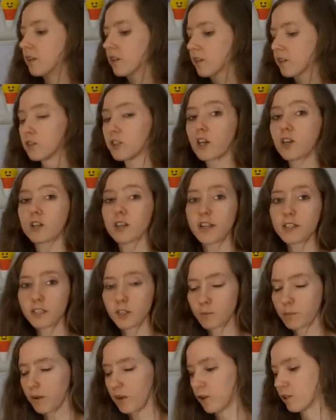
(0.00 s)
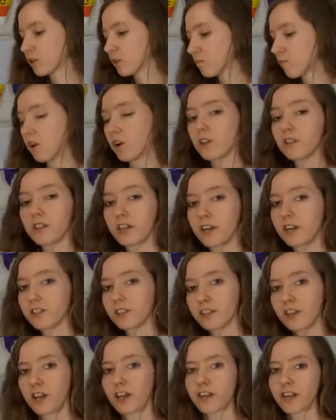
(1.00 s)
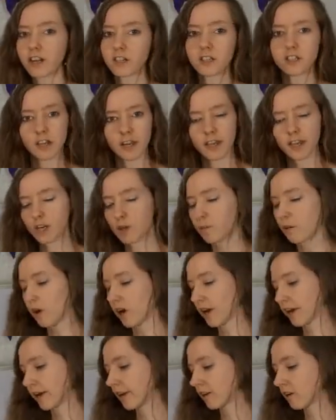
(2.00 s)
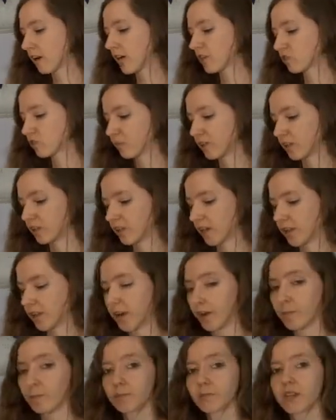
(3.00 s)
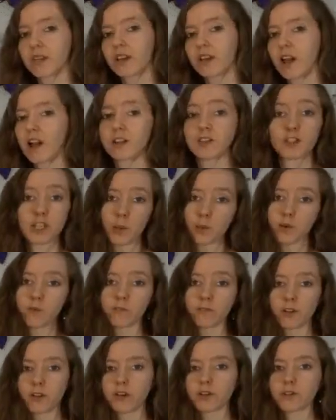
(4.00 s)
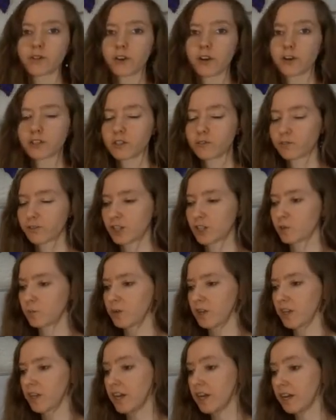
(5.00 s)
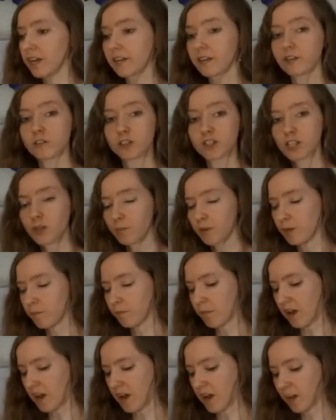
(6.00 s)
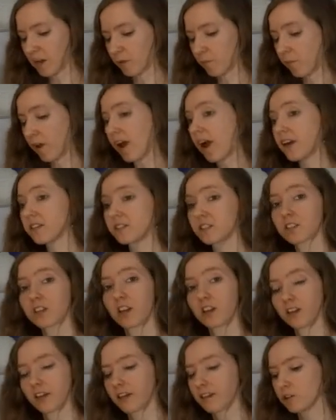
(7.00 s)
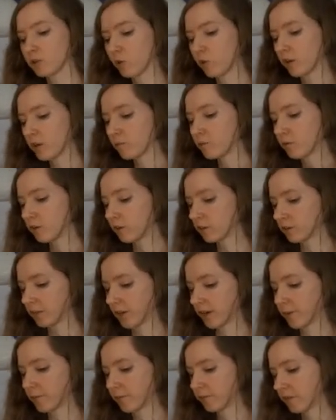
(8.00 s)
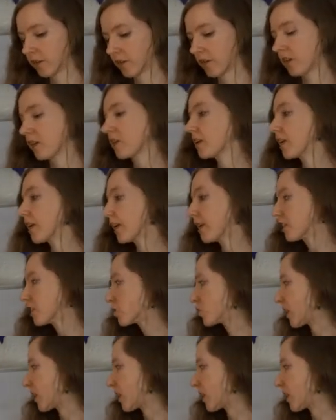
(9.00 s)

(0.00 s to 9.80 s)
So let's suppose Mulder and Scully are standing in a park across from each other, and someone throws a frisbee, and it goes zipping by past Scully toward Mulder, and it's